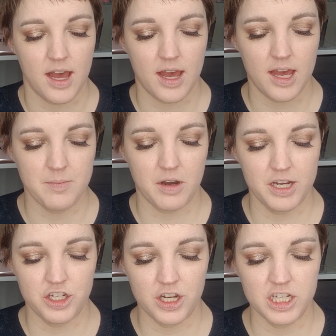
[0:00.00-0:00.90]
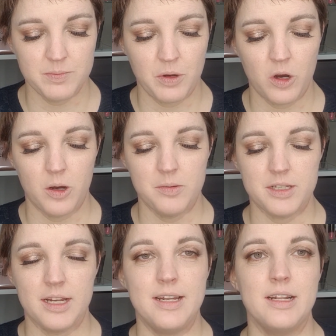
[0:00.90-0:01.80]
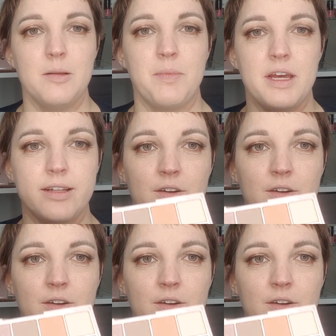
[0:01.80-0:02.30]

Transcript: I just put a little bit